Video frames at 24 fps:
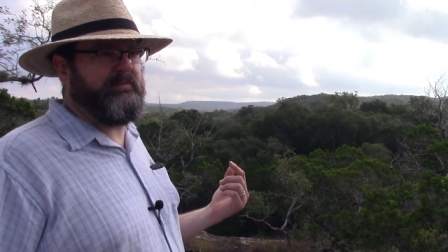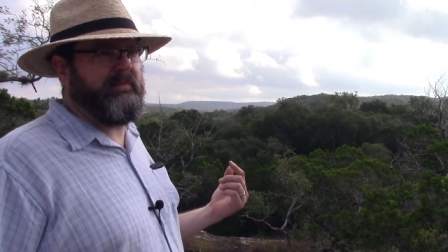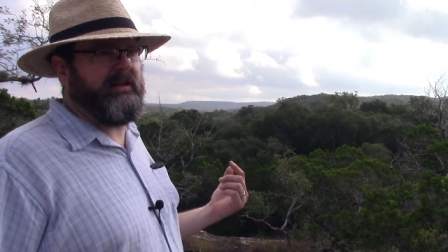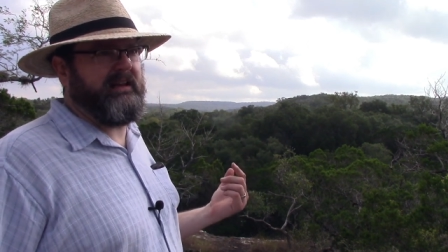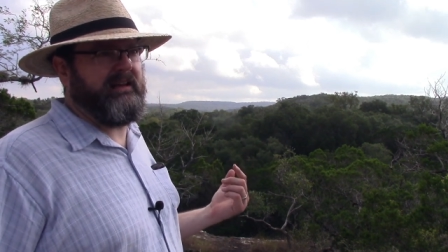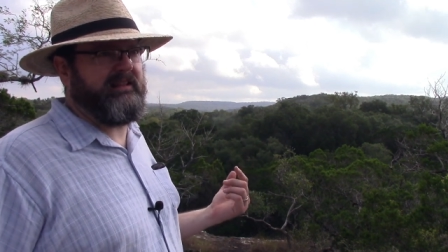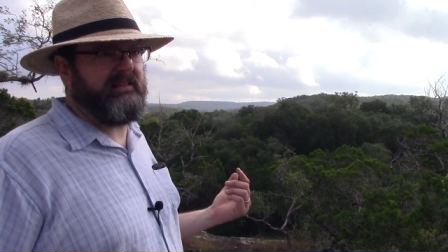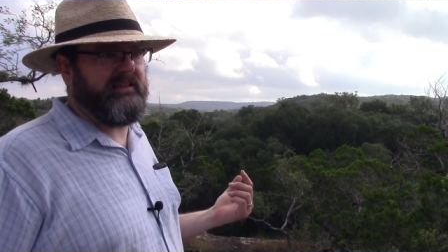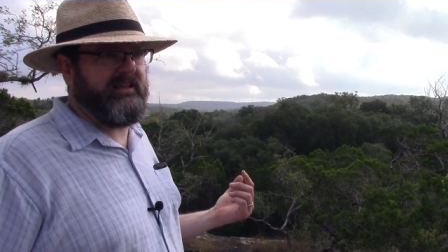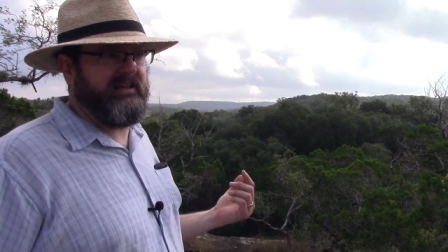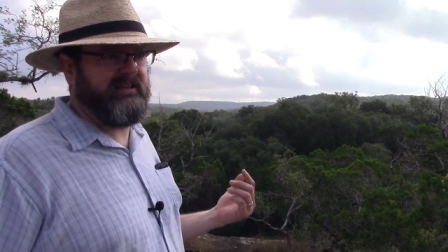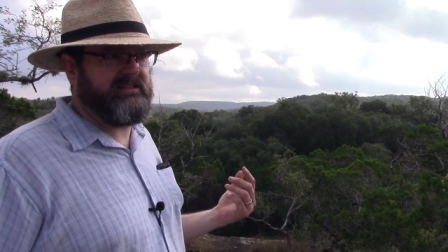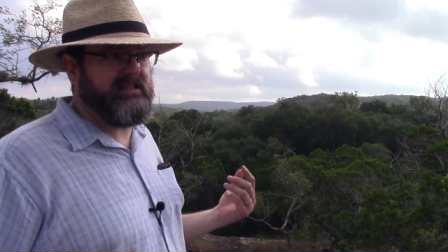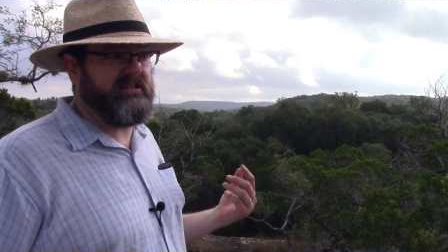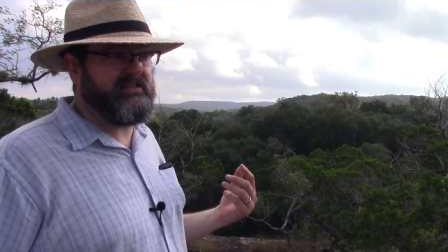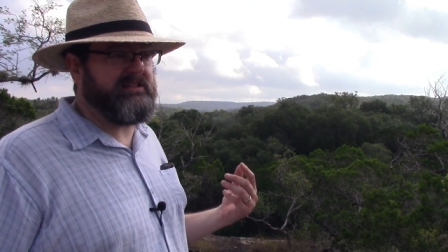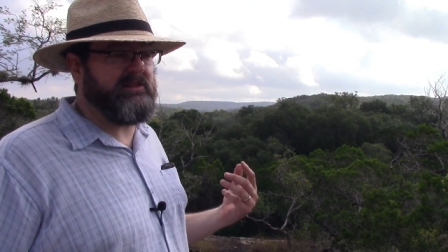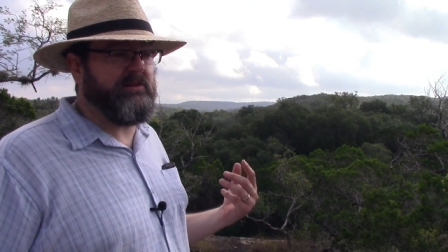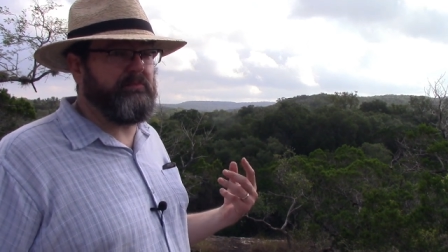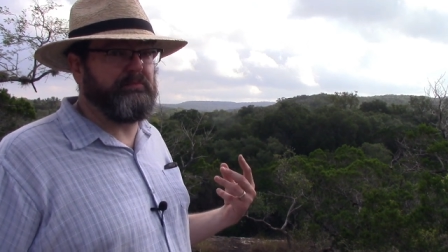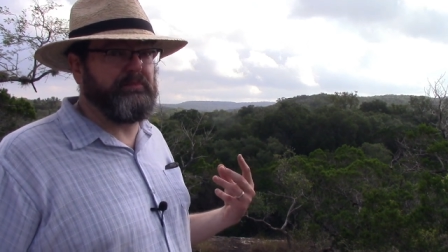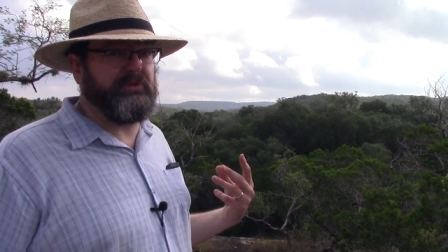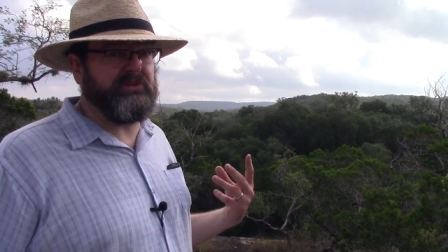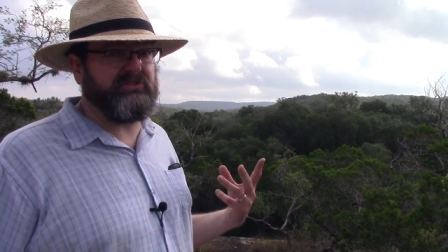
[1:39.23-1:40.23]
many things and
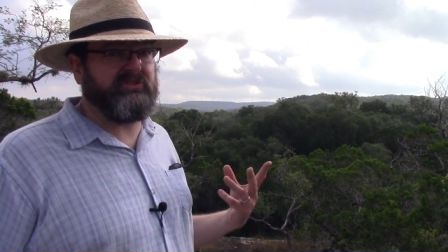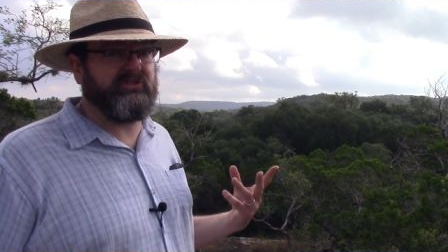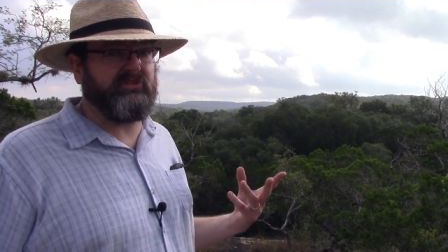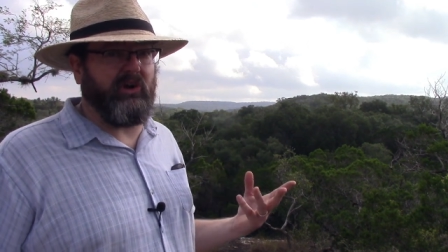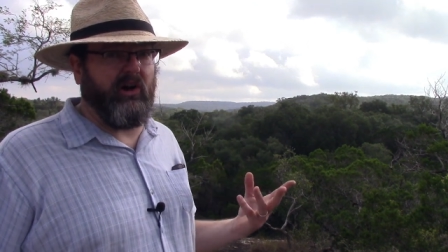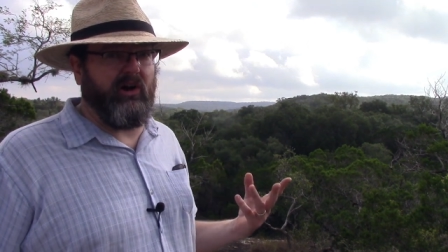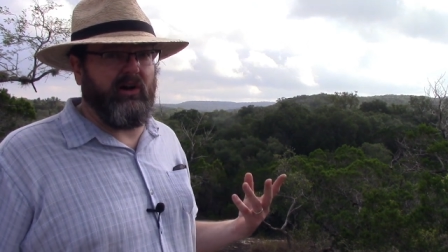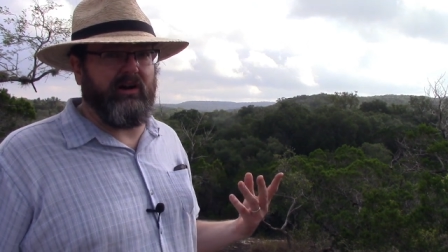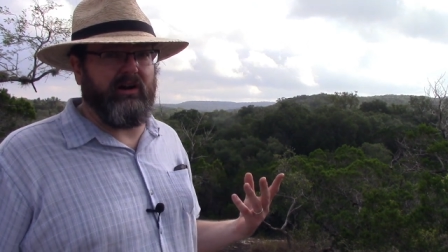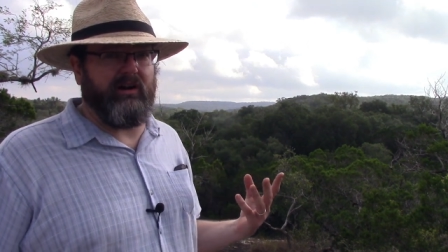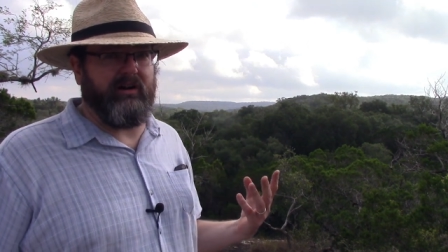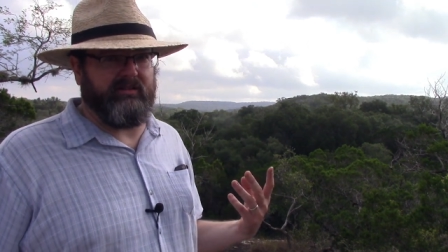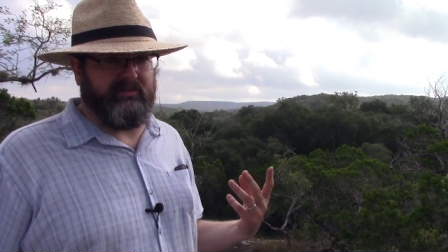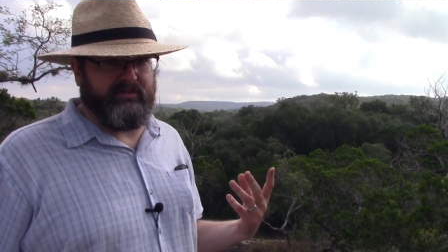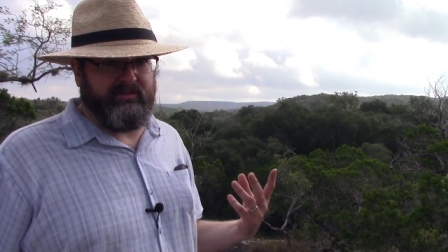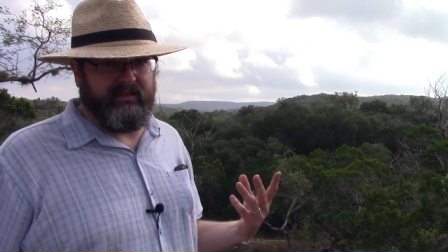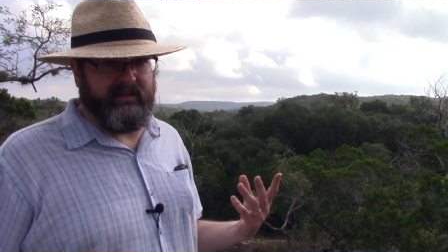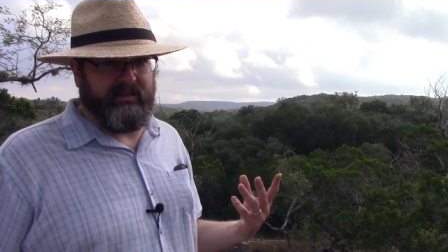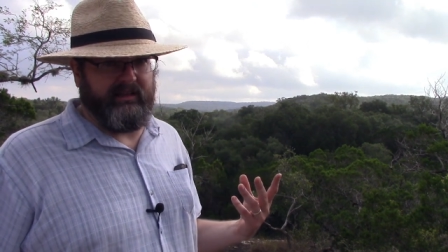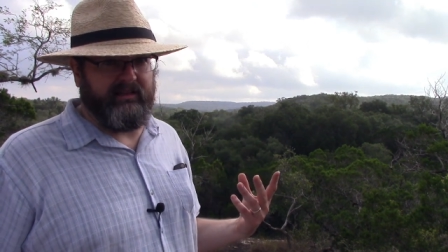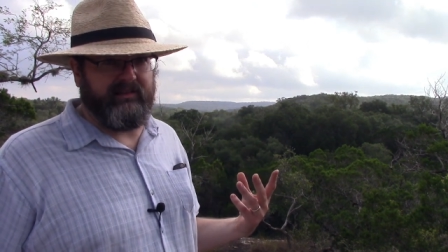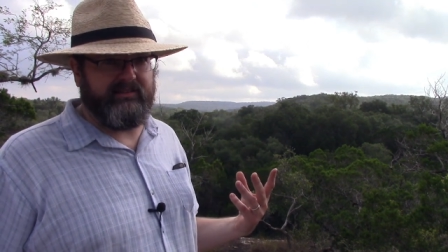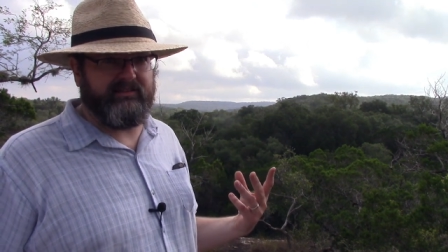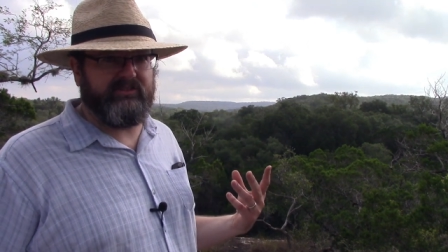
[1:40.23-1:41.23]
some bizarre
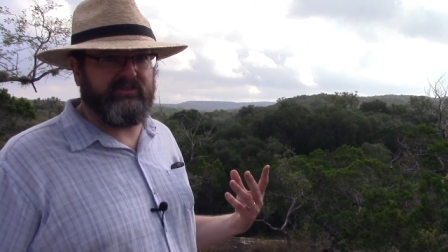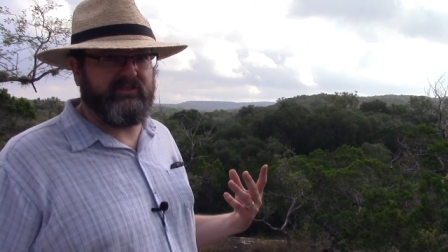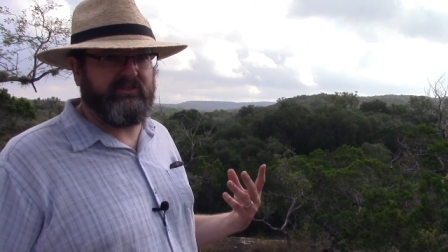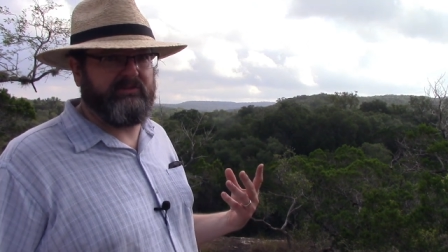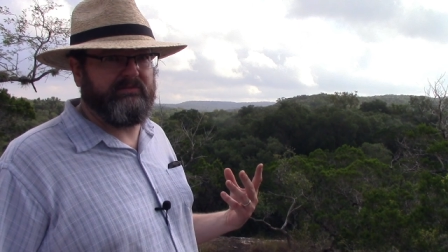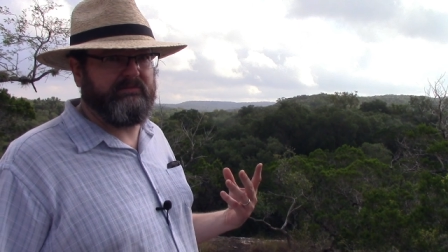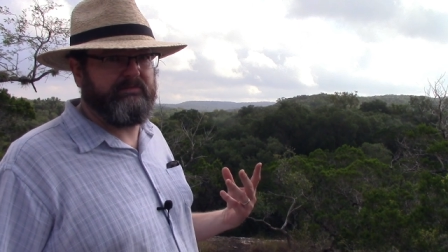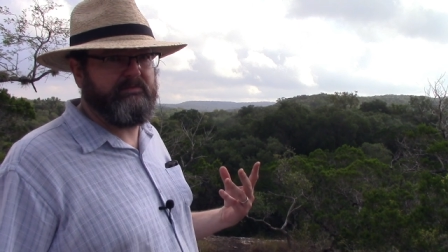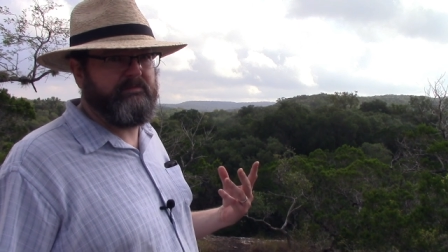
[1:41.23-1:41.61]
things